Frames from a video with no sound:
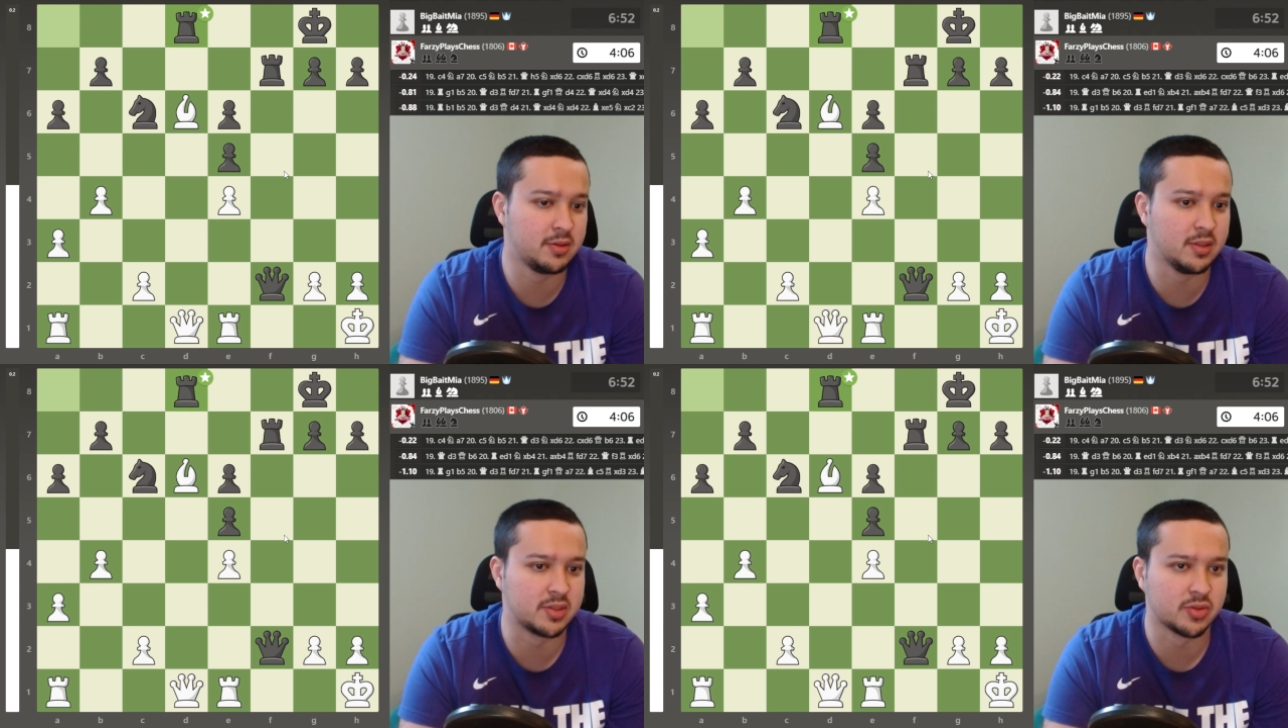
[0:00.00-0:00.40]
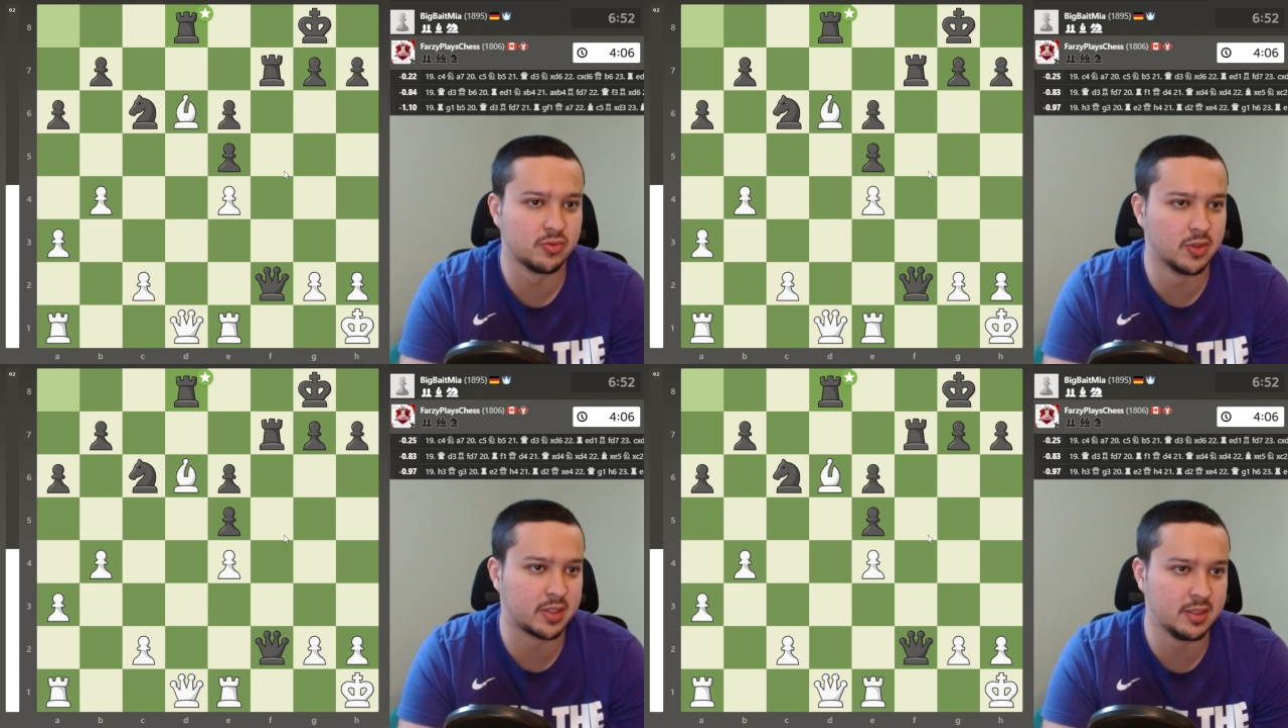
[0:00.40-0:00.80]
this
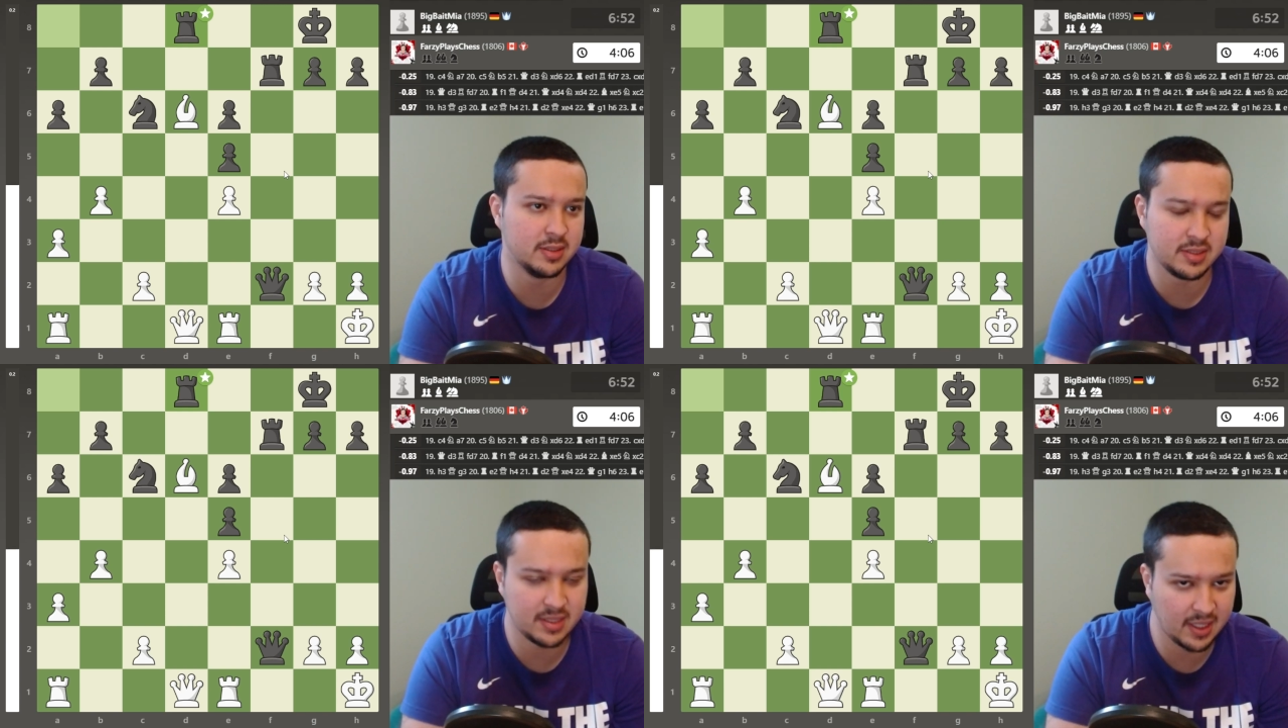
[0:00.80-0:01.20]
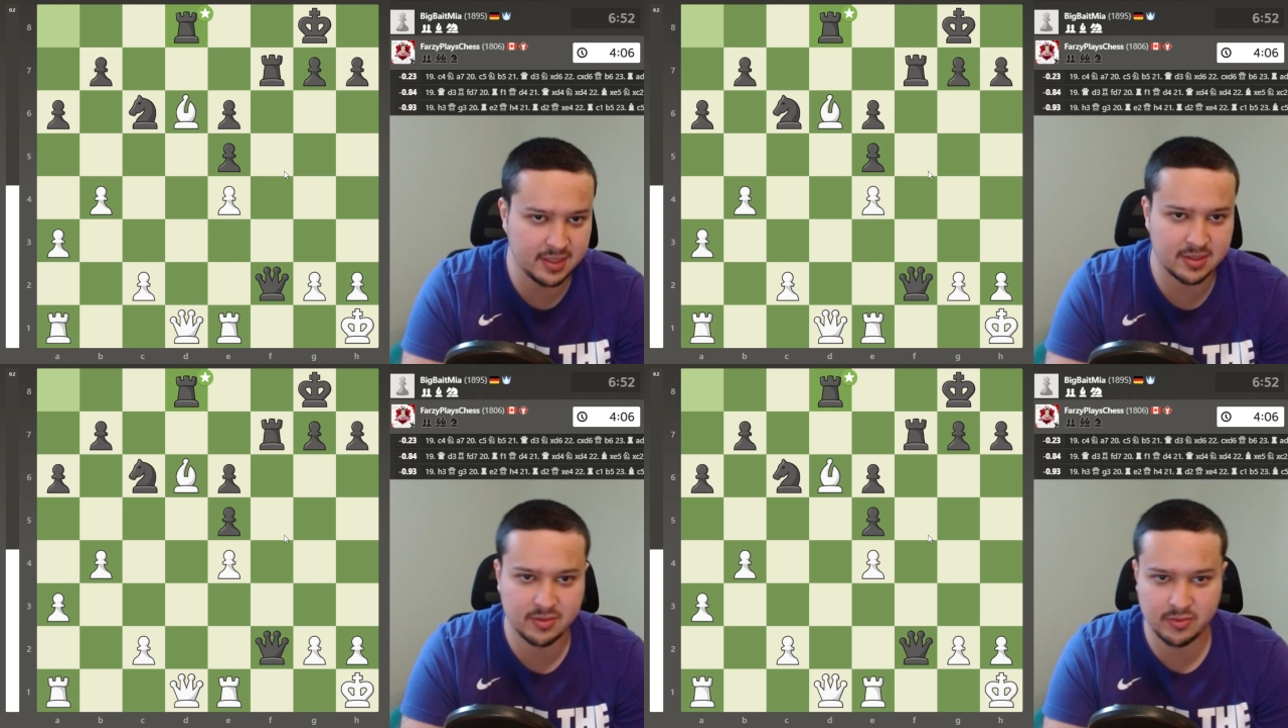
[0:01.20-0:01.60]
rook
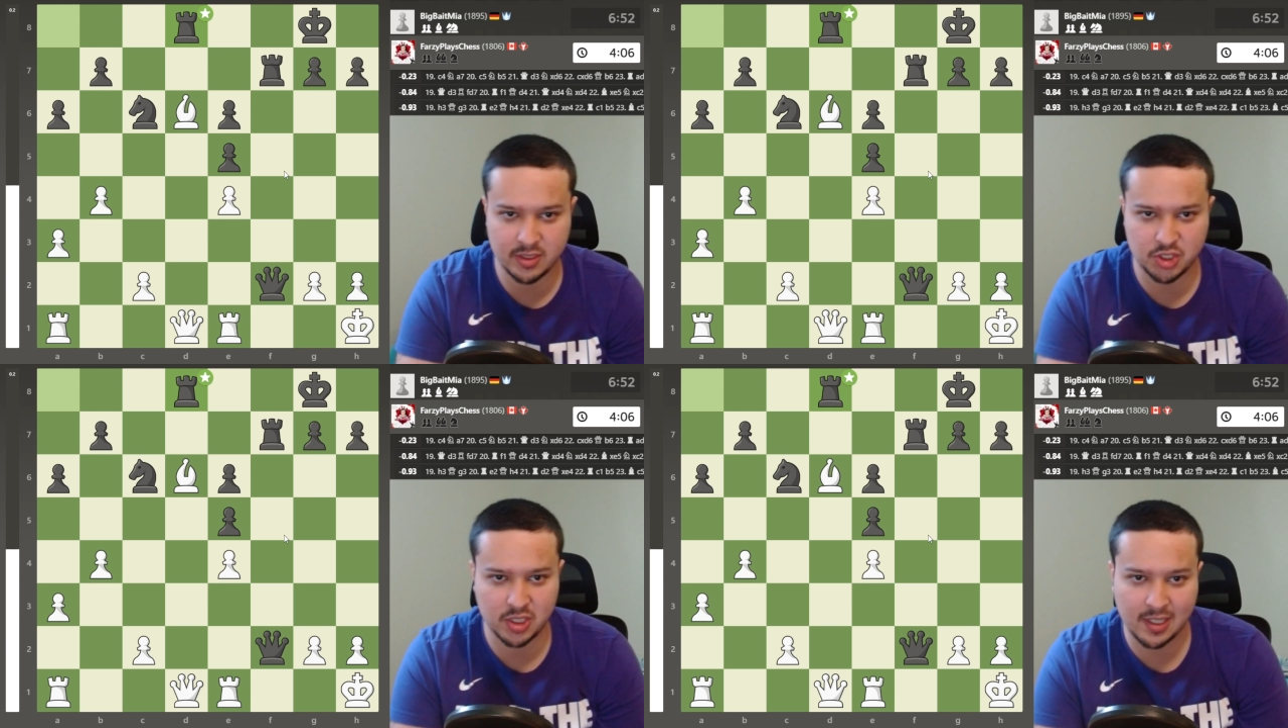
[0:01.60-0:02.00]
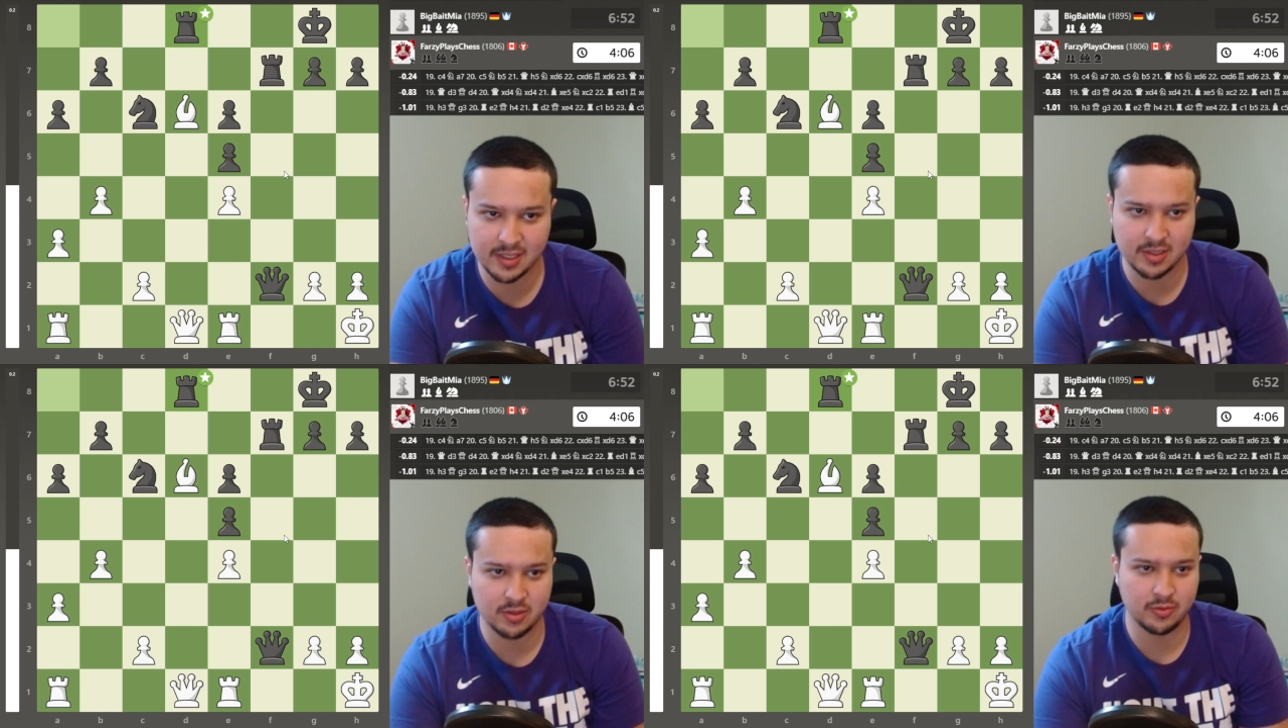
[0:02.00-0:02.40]
d8, which I
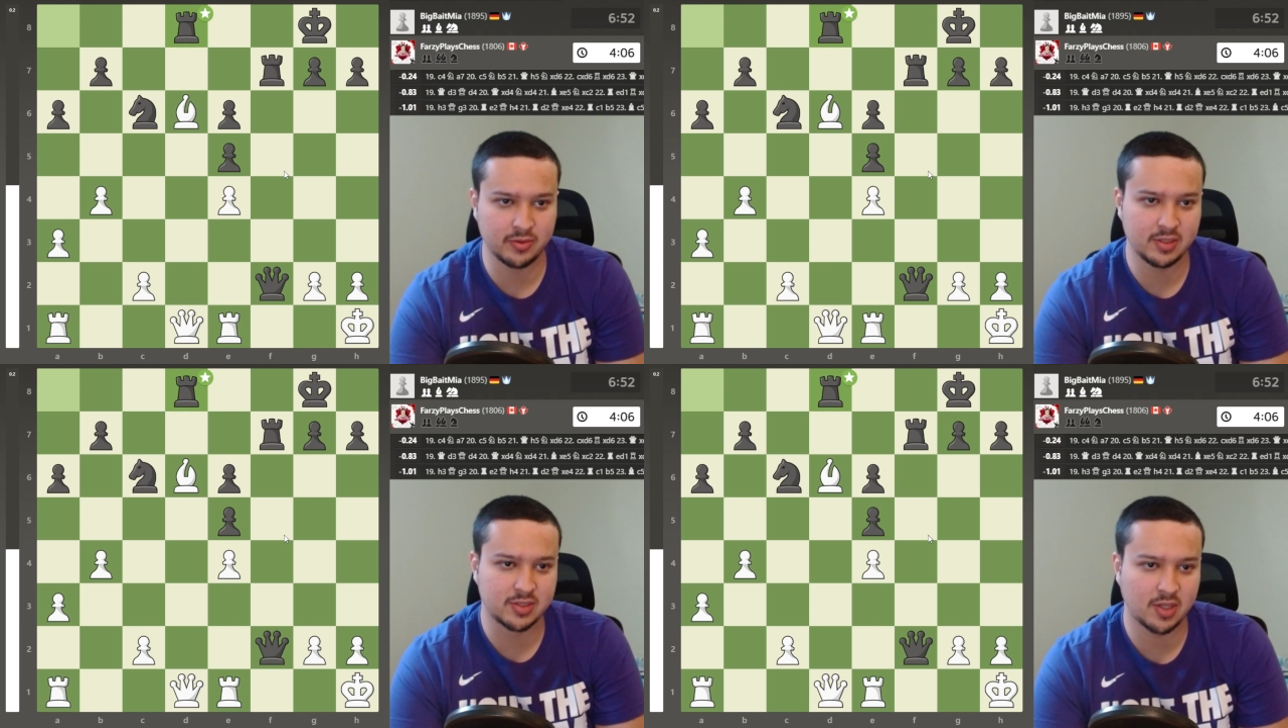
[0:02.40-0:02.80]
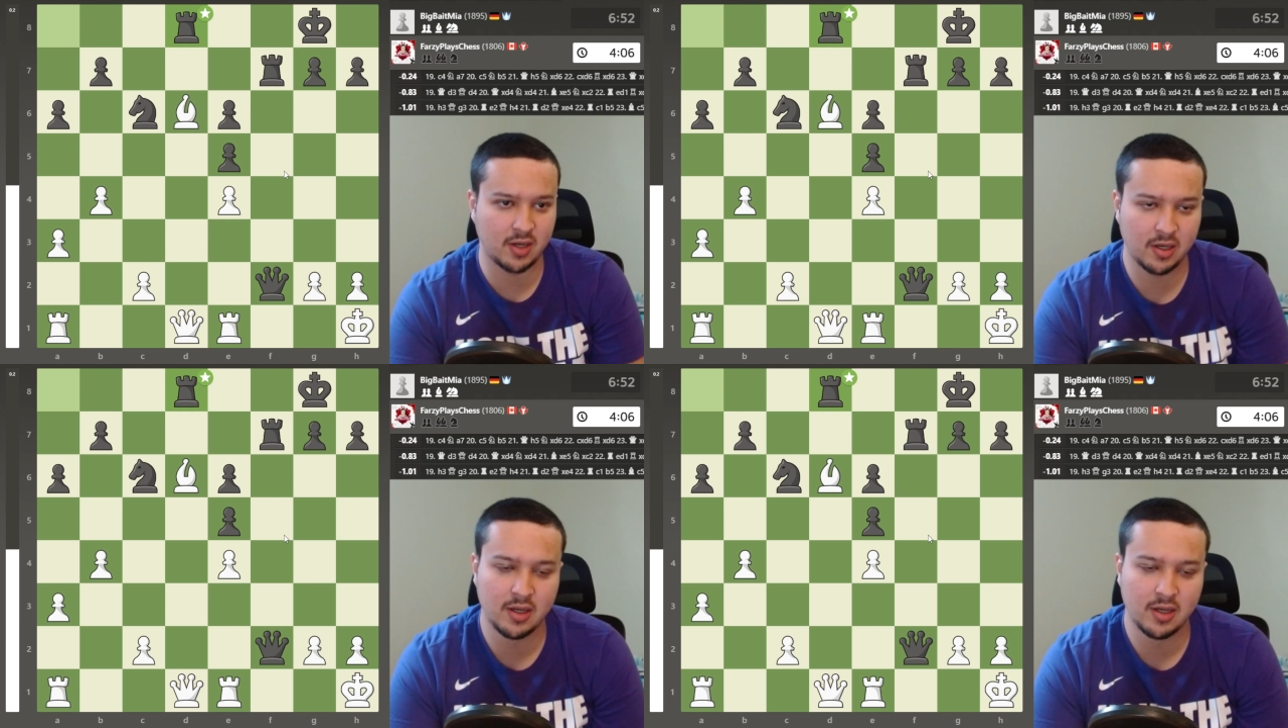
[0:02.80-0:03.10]
only saw